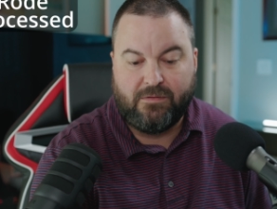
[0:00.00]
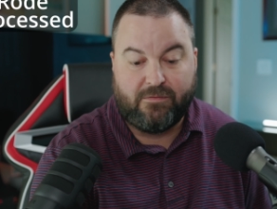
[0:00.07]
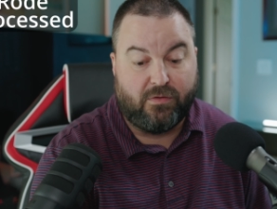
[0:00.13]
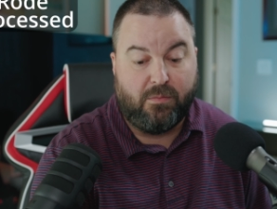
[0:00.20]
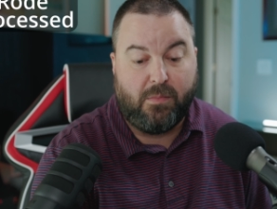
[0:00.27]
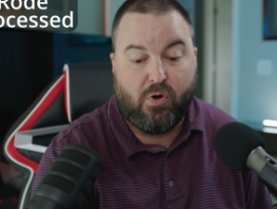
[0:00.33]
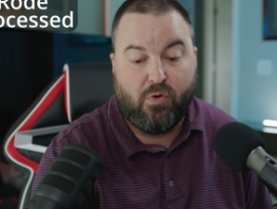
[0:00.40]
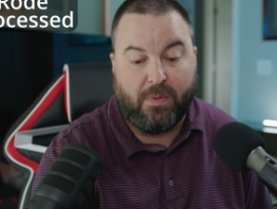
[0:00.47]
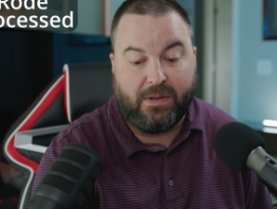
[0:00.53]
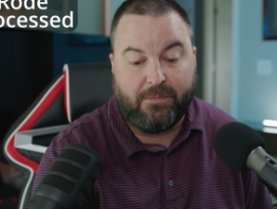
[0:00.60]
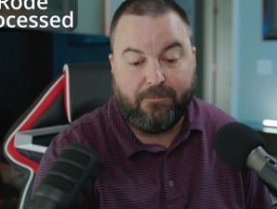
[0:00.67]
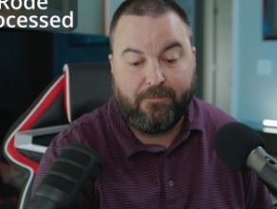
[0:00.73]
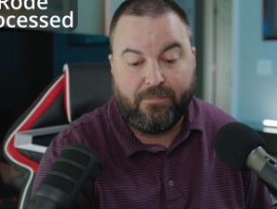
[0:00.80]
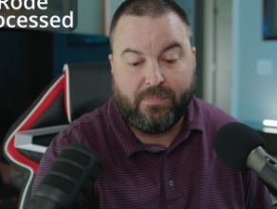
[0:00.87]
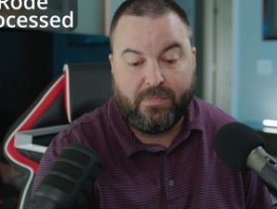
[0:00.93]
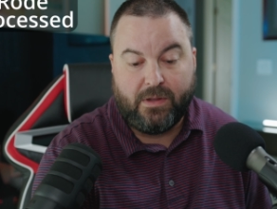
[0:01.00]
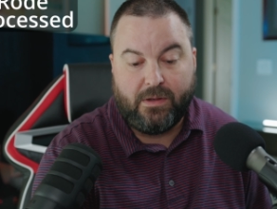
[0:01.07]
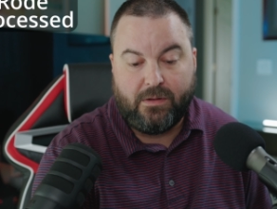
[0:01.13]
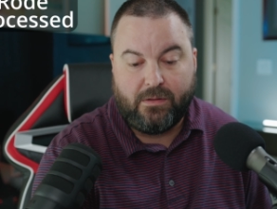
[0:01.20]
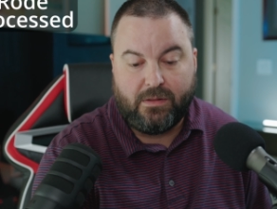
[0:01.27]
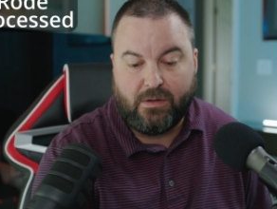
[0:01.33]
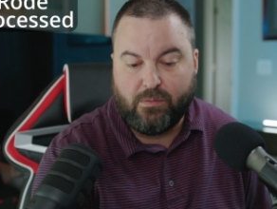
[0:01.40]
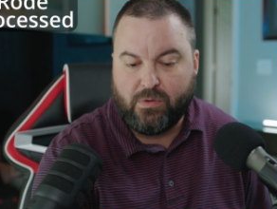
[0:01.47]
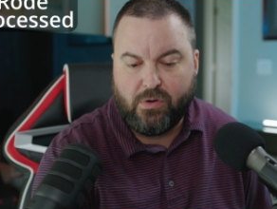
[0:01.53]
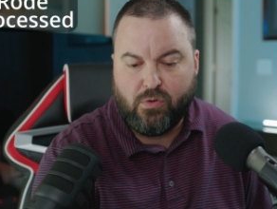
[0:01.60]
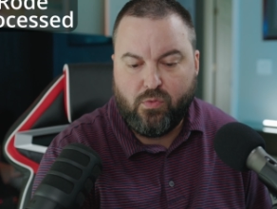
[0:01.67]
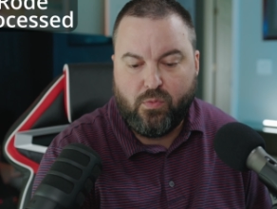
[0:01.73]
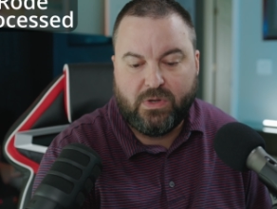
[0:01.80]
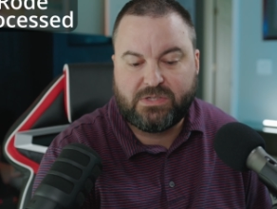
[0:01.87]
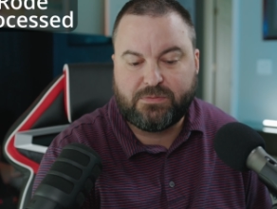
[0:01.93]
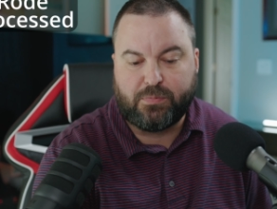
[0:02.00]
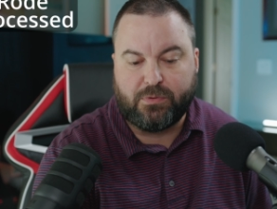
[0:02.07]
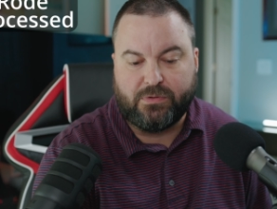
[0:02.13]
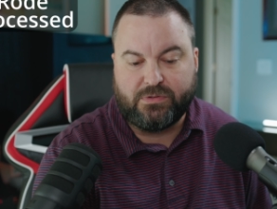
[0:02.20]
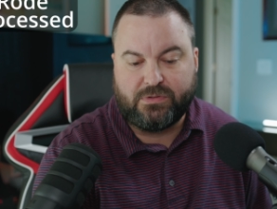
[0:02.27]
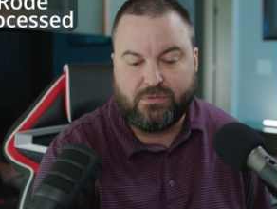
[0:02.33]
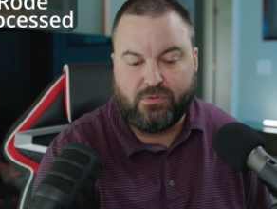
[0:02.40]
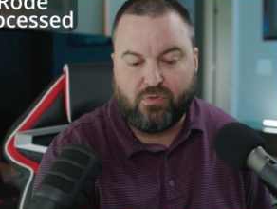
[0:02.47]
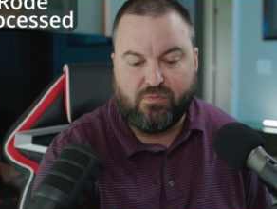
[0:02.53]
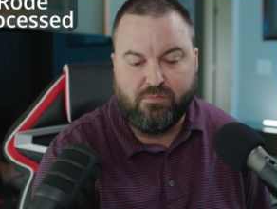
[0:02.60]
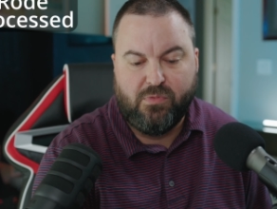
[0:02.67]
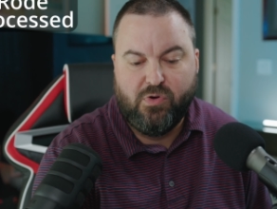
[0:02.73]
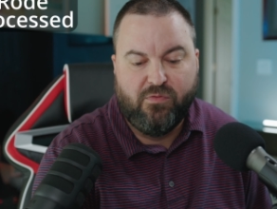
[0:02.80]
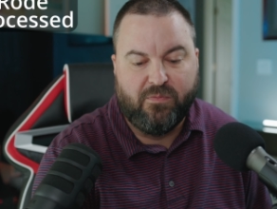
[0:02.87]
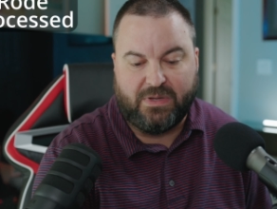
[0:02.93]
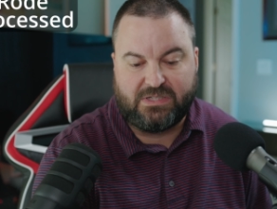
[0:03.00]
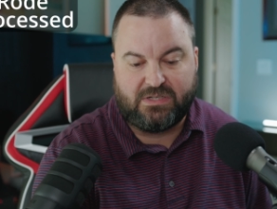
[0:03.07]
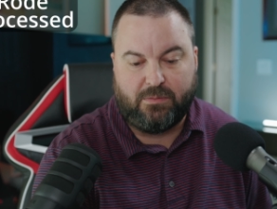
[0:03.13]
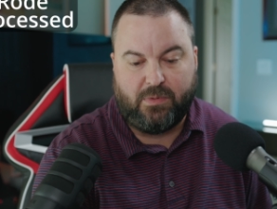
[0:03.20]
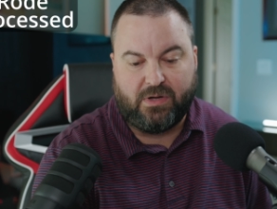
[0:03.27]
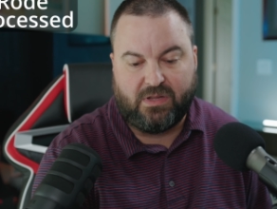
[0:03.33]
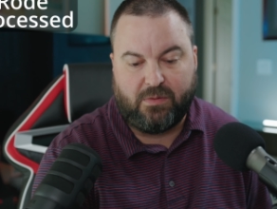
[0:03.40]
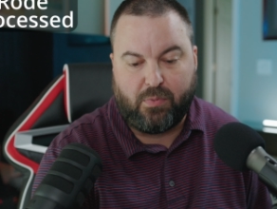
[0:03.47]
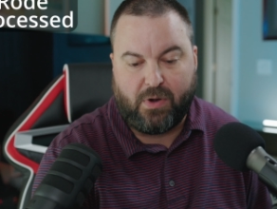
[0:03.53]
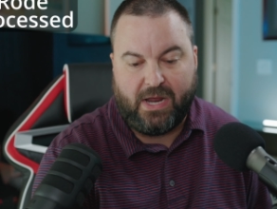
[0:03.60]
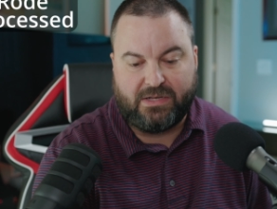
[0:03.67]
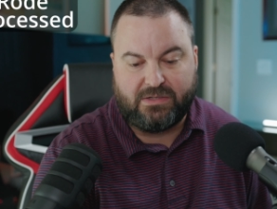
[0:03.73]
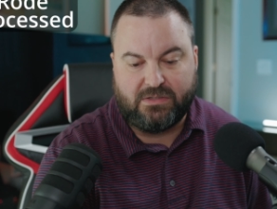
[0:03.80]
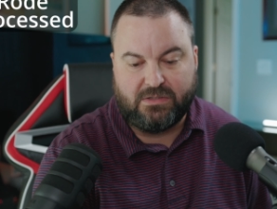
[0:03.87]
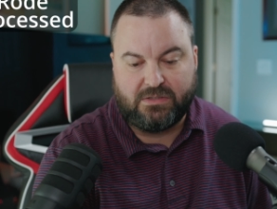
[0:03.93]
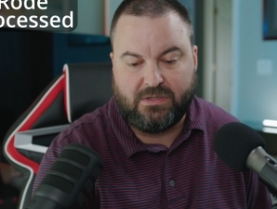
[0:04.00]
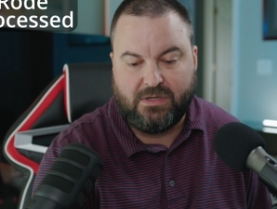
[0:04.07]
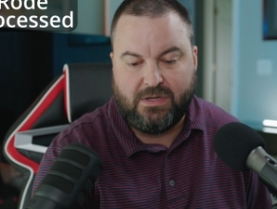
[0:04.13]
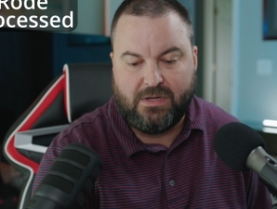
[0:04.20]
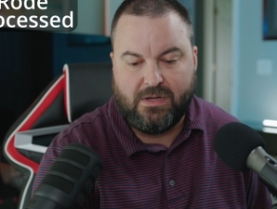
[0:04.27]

For the moment, there were no whispers or movements among the branches,